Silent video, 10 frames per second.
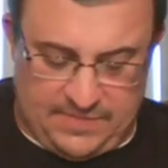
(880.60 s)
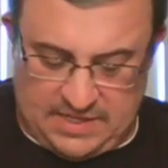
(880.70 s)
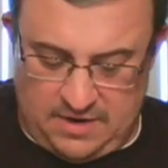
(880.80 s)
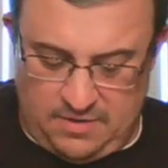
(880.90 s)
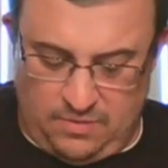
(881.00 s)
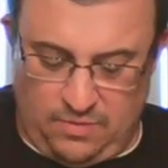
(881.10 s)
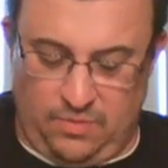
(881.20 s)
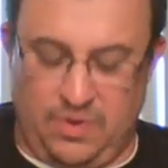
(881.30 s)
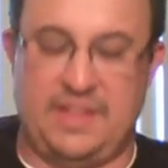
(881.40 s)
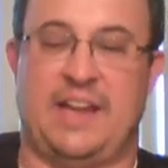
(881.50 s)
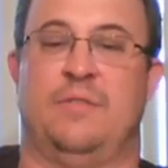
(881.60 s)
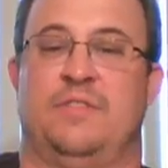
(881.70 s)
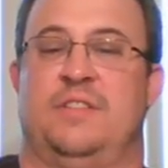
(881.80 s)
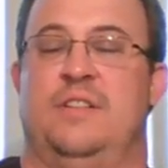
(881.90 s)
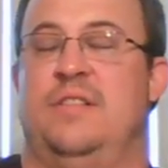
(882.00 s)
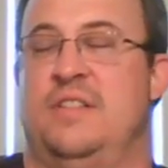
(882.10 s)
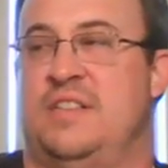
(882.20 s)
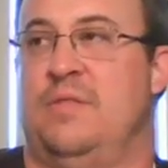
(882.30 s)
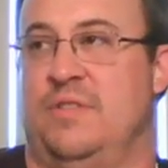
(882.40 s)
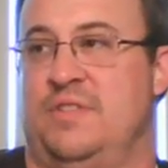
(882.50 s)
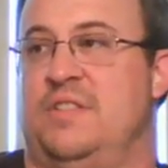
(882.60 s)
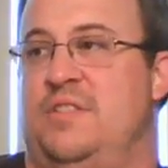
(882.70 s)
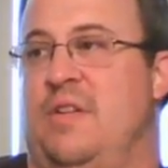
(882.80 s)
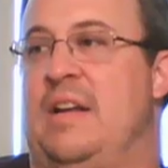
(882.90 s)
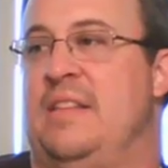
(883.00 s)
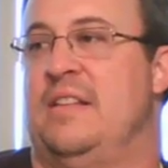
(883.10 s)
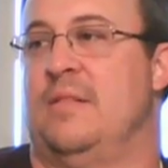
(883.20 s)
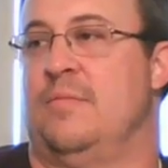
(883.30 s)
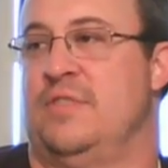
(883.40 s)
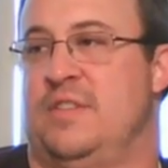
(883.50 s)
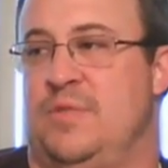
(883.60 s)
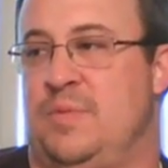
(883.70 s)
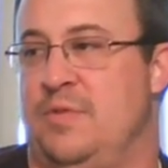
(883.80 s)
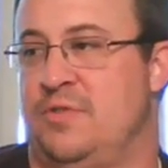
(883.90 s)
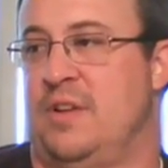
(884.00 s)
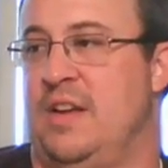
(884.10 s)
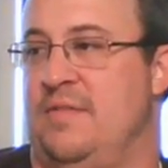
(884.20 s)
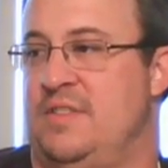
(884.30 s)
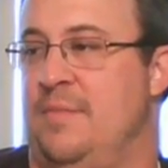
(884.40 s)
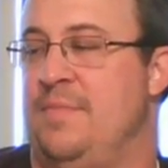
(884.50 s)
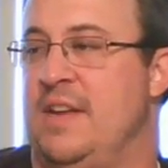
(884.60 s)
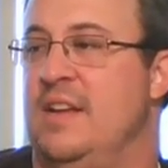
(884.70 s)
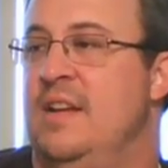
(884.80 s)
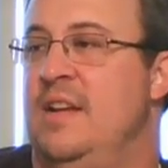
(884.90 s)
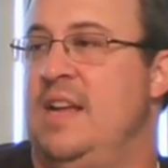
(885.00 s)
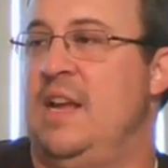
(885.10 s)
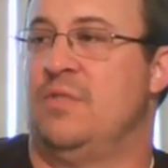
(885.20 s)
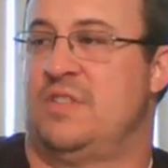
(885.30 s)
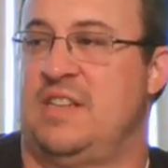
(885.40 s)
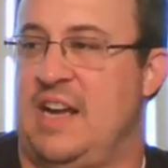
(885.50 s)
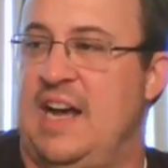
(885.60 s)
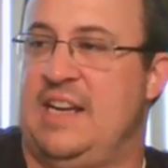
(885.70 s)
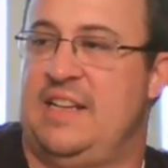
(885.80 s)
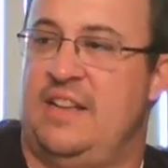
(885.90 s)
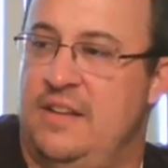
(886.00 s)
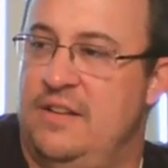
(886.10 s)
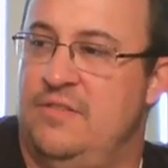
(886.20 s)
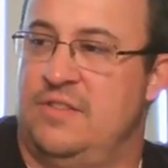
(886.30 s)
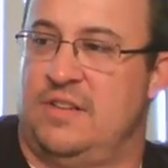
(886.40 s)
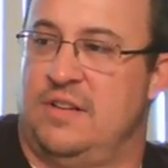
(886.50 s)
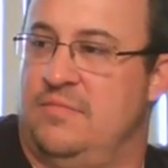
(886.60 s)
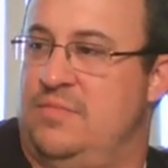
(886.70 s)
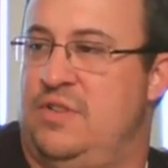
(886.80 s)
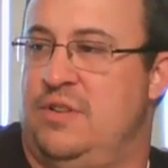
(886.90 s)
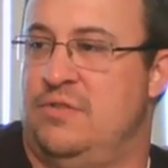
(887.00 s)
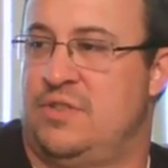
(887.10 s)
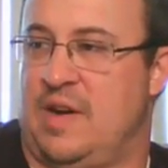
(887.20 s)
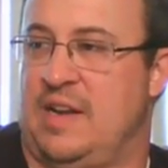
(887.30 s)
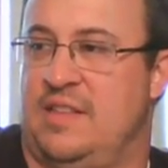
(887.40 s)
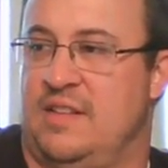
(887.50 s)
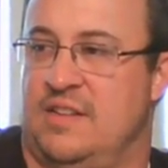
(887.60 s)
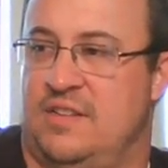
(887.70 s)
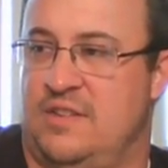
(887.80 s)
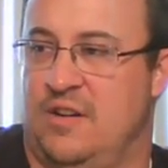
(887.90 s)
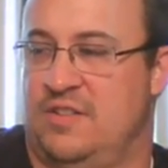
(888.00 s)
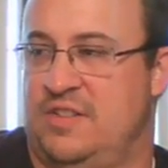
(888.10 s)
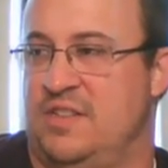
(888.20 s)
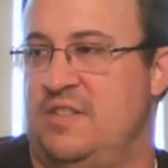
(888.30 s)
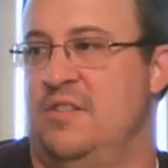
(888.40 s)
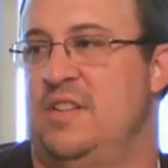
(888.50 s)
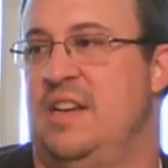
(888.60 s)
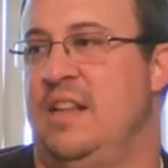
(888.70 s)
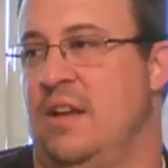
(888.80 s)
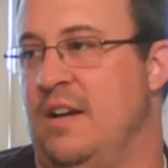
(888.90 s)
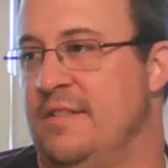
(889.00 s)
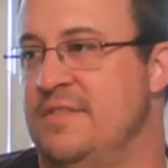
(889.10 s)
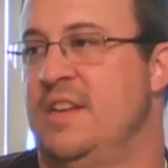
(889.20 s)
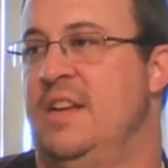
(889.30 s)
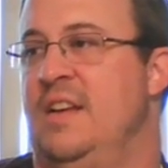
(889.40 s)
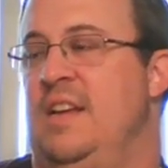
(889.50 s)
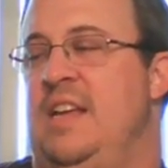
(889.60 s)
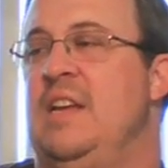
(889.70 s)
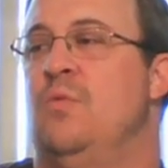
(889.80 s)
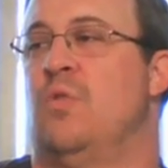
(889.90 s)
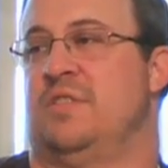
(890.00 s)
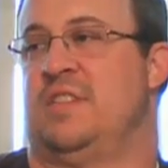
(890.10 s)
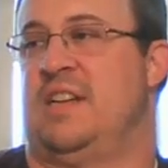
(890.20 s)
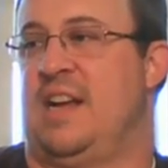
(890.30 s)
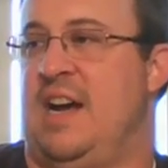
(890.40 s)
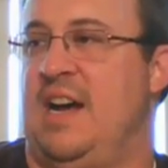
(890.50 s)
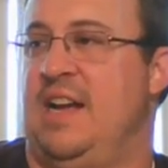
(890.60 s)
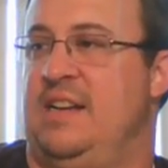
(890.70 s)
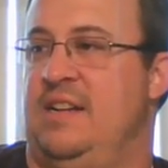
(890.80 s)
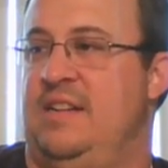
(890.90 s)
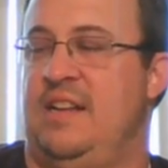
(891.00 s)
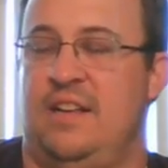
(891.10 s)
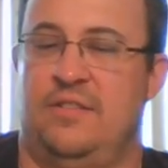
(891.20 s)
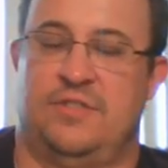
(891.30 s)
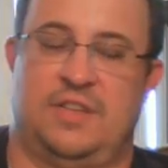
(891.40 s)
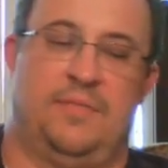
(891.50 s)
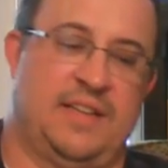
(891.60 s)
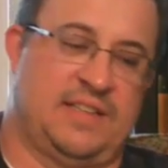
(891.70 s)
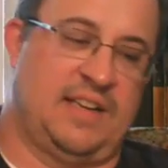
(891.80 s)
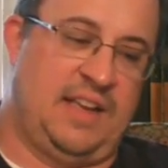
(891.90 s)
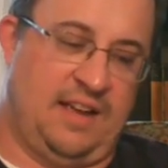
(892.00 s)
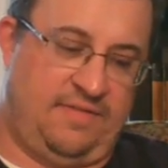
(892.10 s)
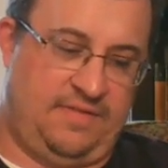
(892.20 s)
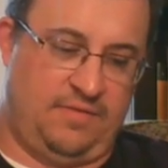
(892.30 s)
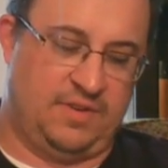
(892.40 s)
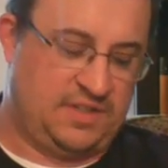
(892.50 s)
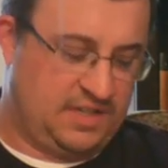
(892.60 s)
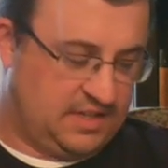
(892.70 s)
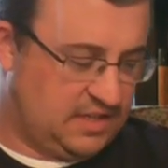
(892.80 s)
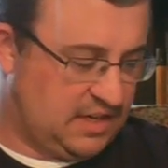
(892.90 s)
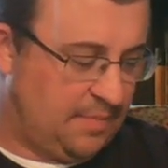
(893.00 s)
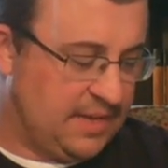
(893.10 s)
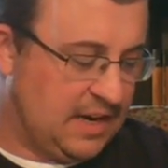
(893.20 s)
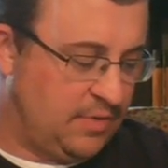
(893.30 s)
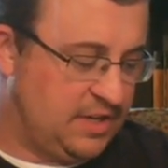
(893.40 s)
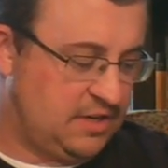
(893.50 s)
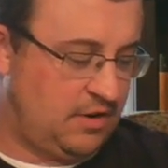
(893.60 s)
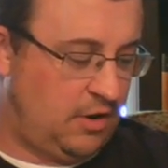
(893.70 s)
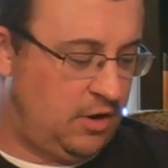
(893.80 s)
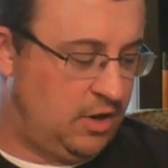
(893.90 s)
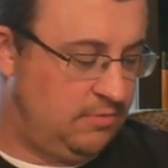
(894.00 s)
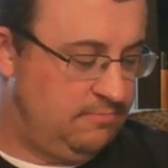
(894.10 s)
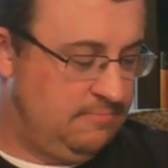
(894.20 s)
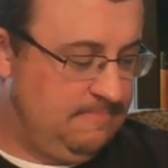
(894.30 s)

So one thing he wants to do is he wants to strengthen them with some spiritual gift. Something he wants God to use them to strengthen this church that he loves. He wants God to use him as a gift, which is something that we should all